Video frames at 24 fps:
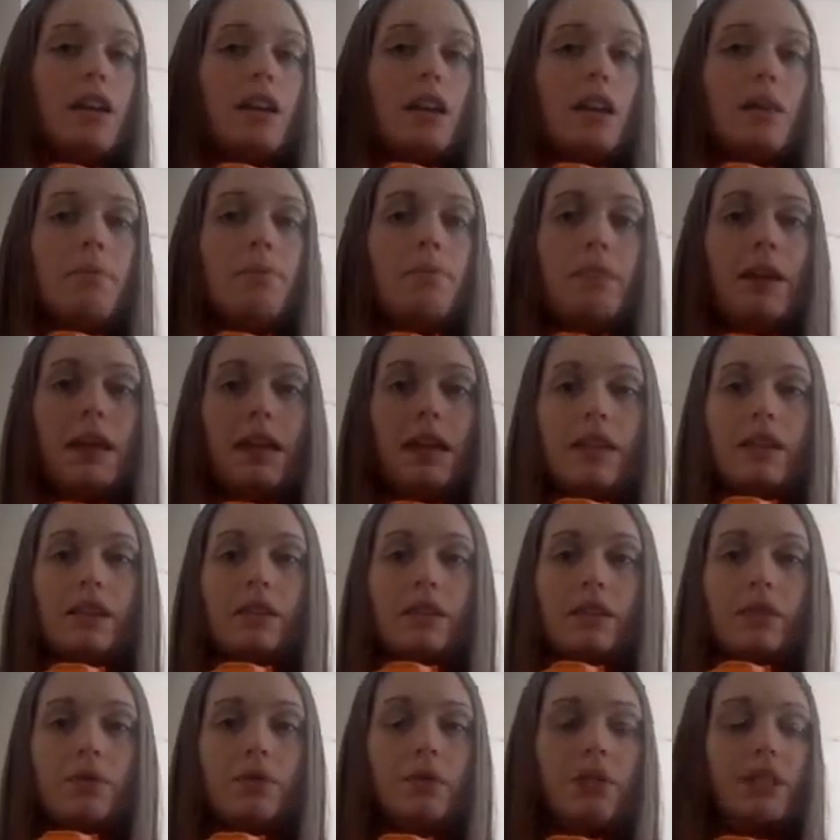and baking
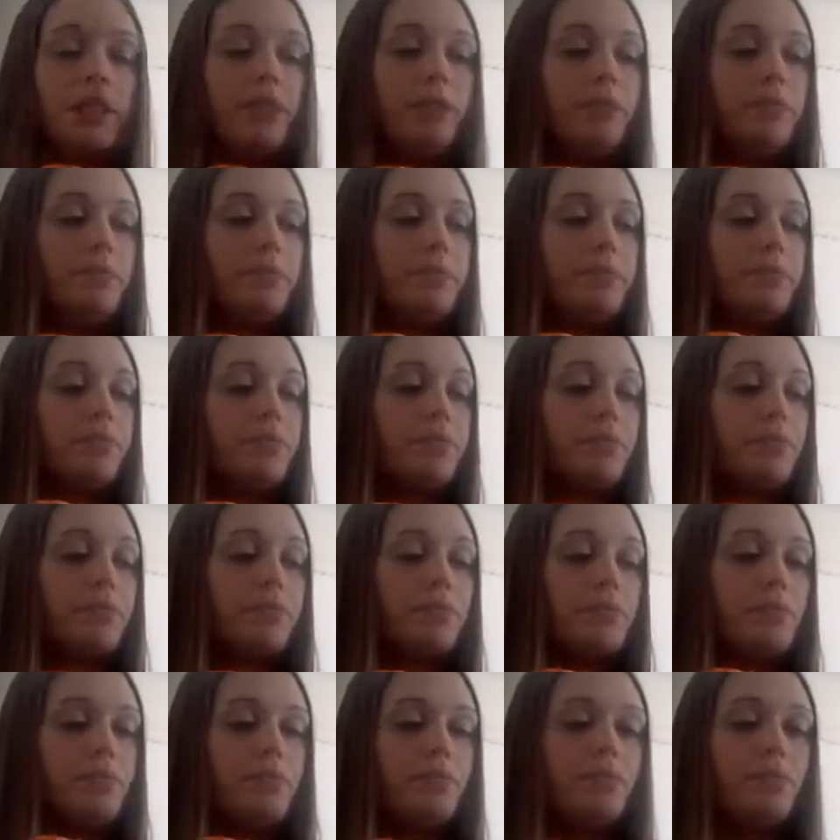soda.
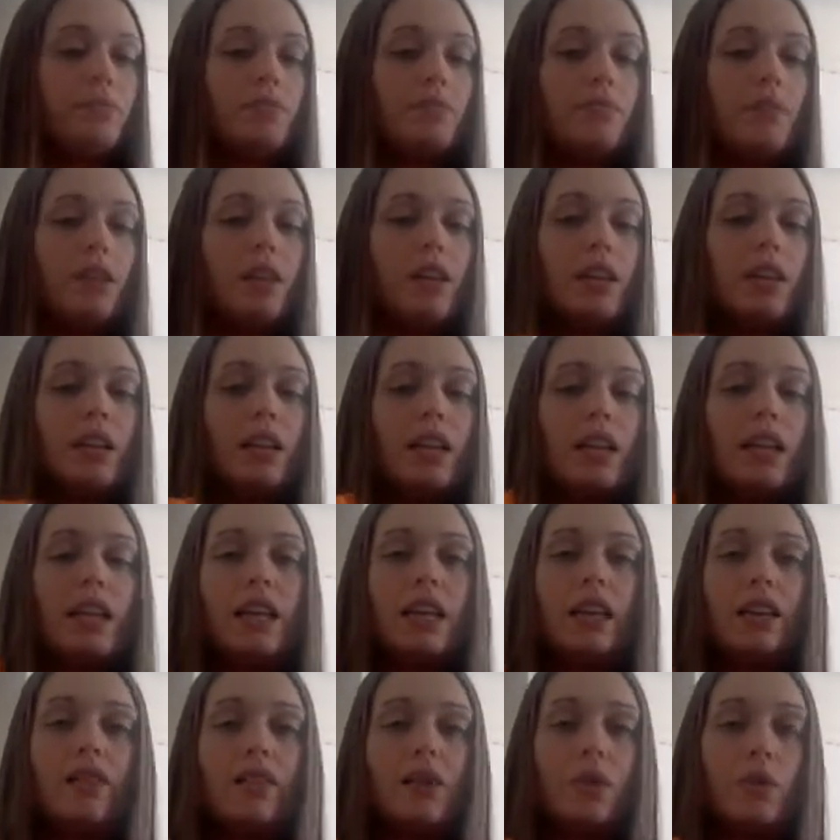
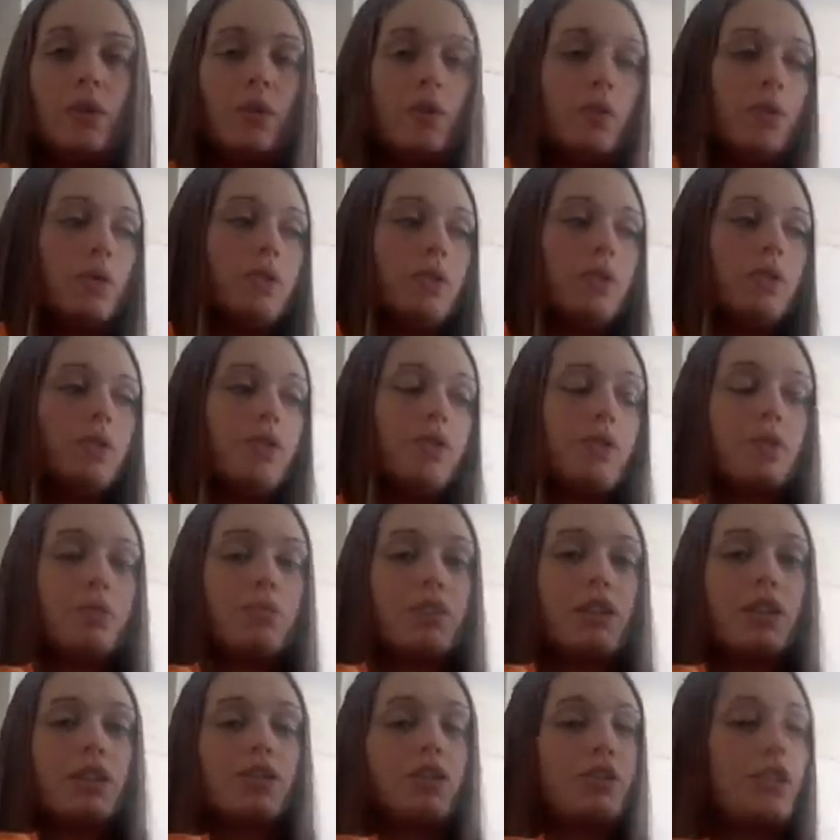Any of the oils or herbs
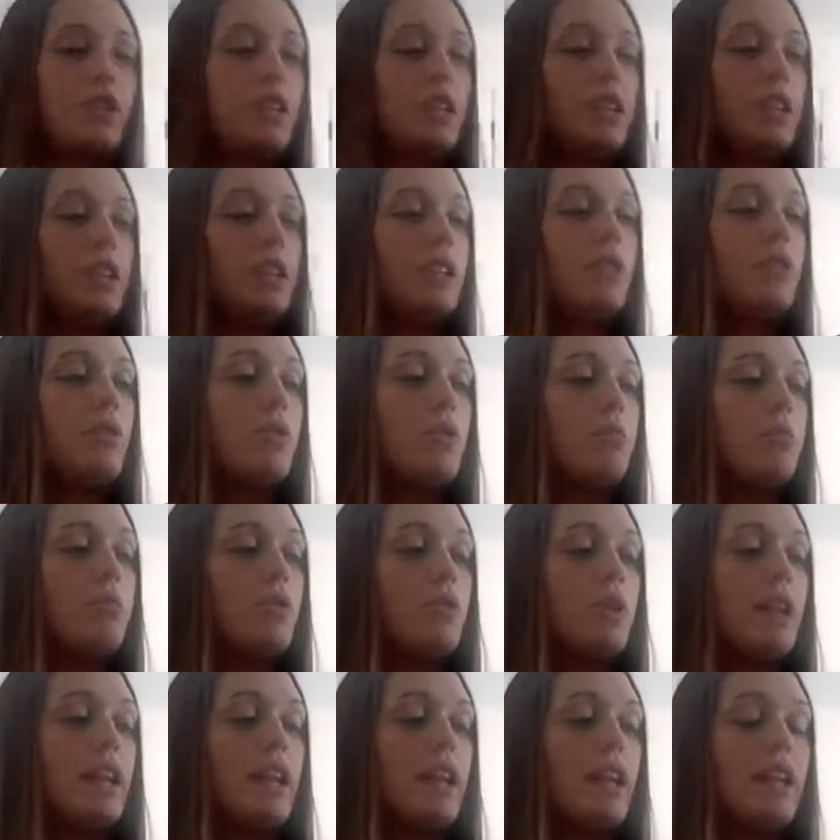that you're going to
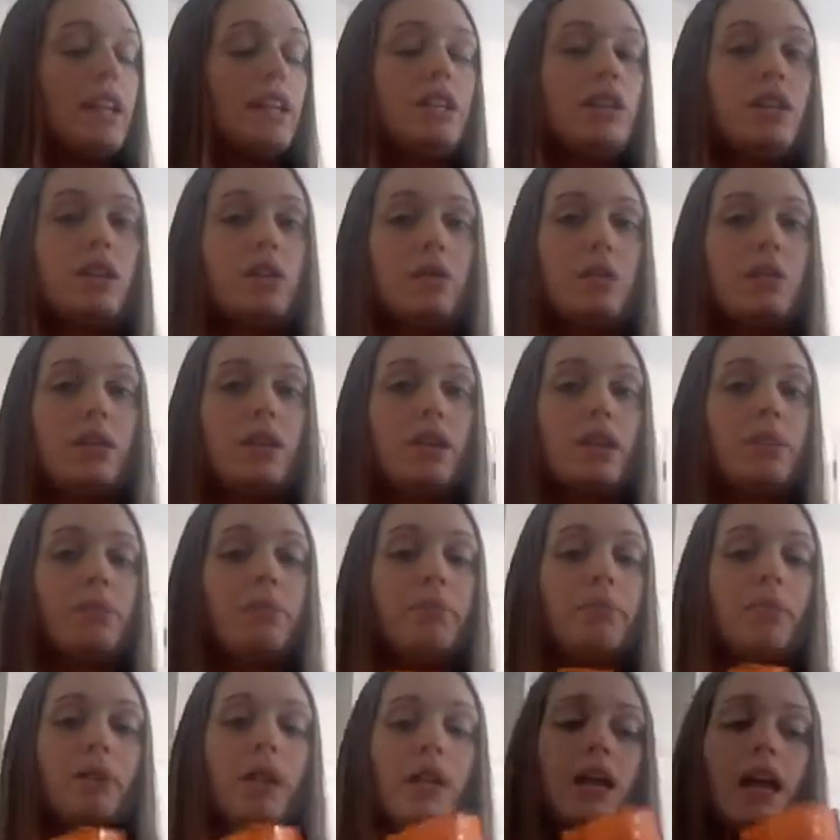incorporate into
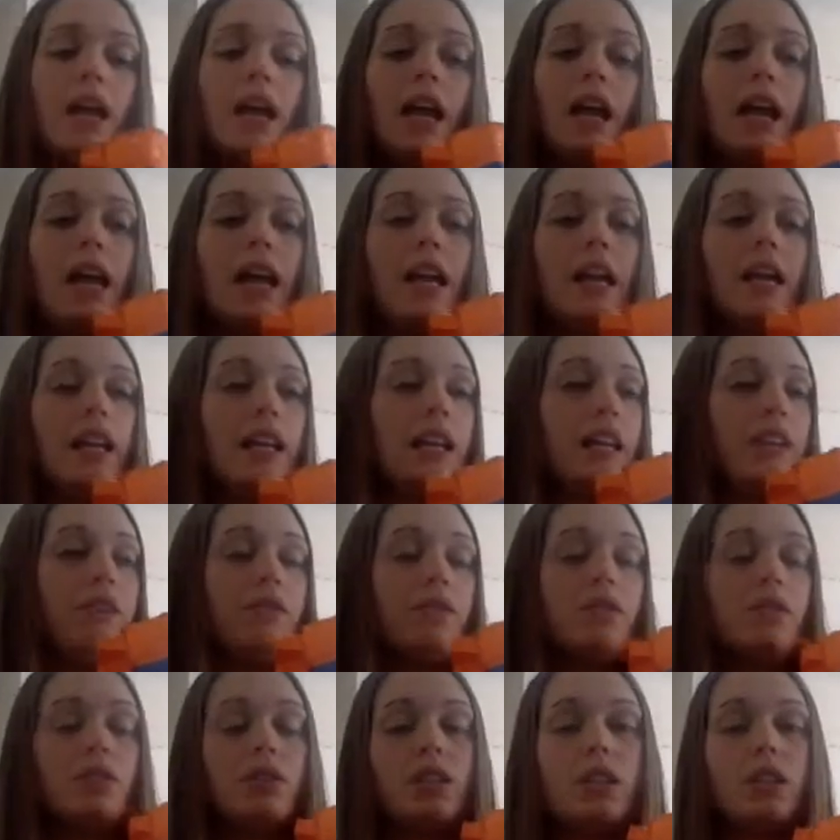them, and if
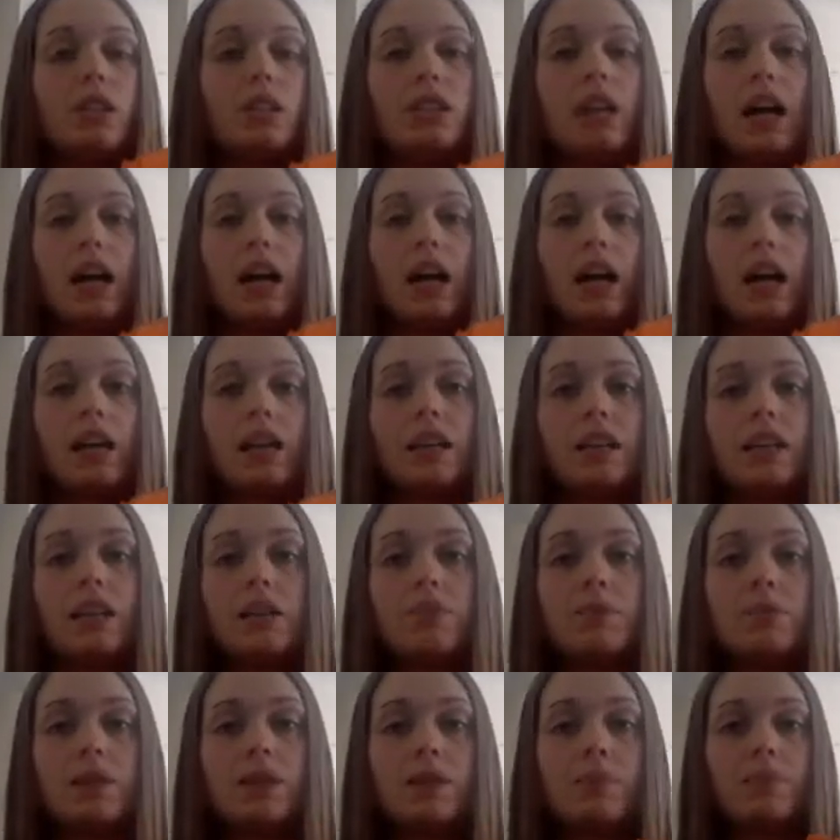you want to dye them
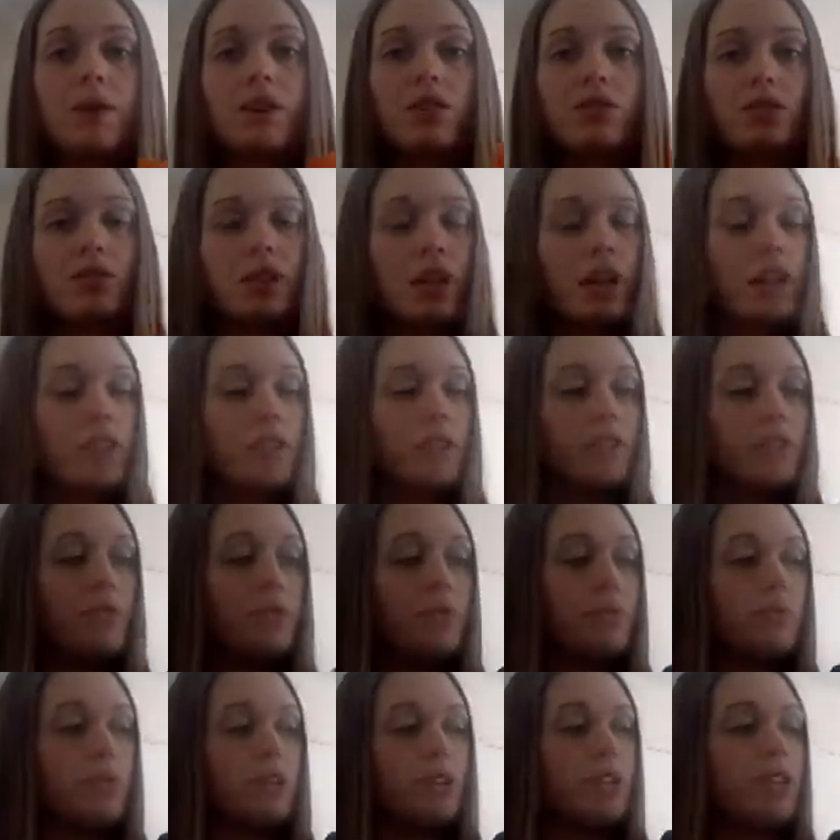a special color, you
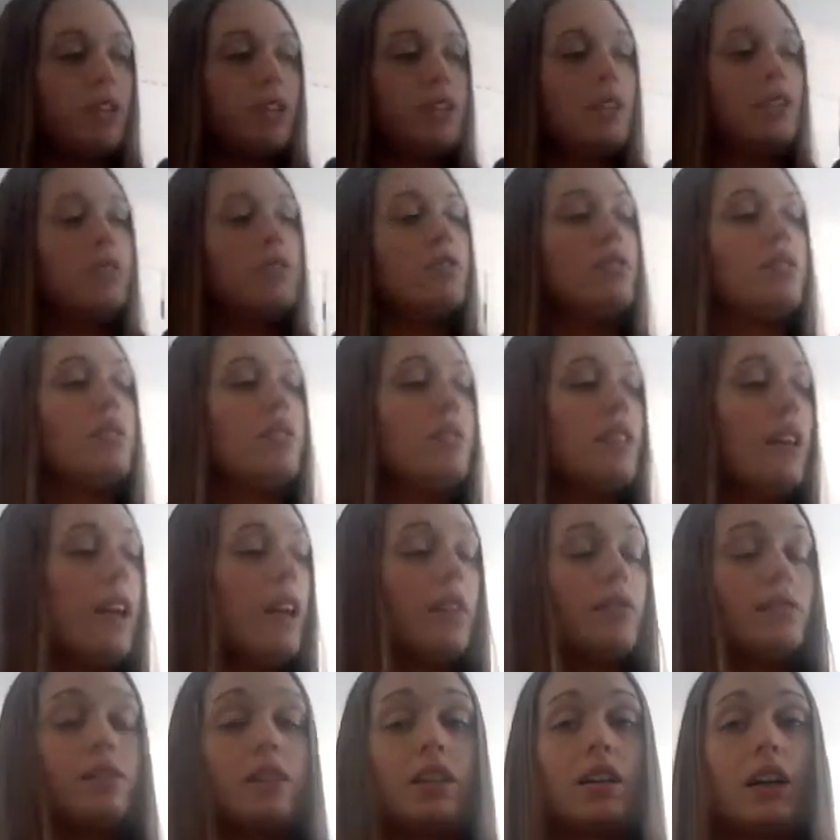want to get
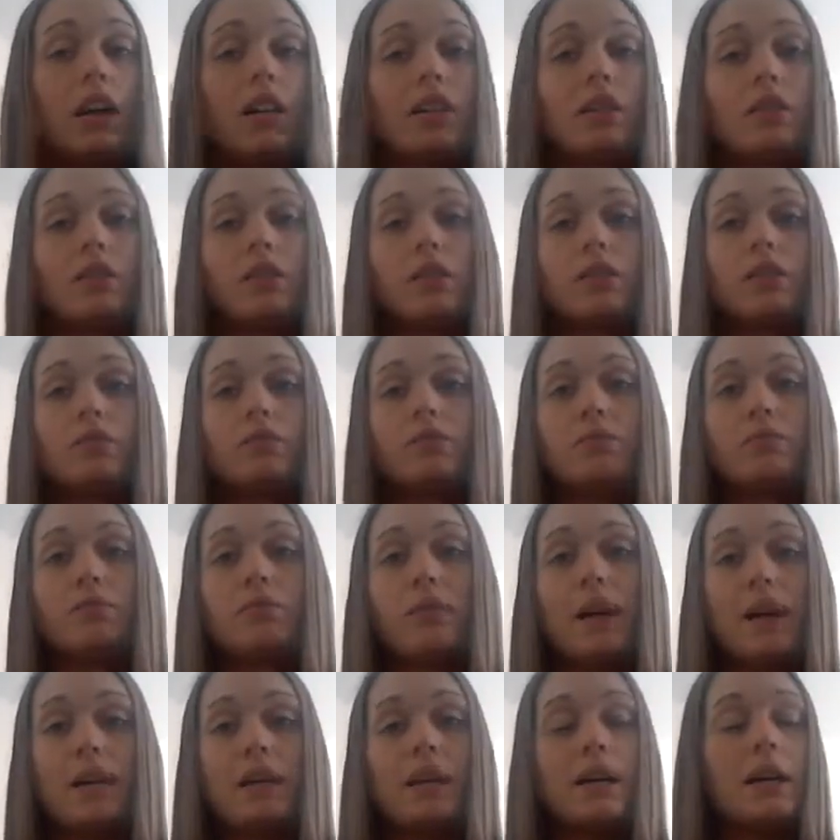that color
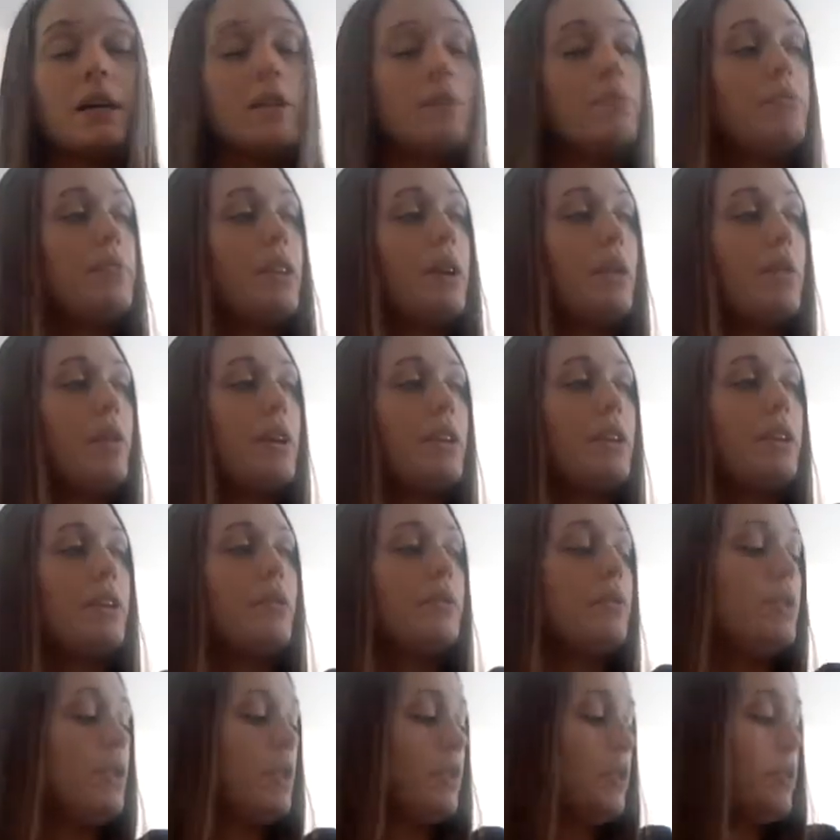made up. That way you
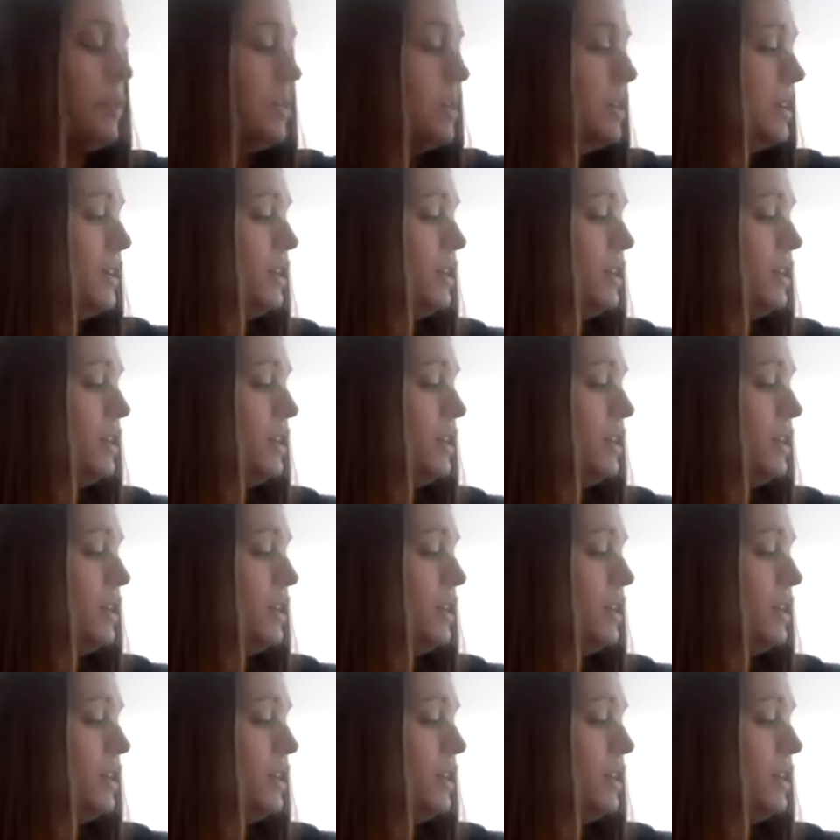know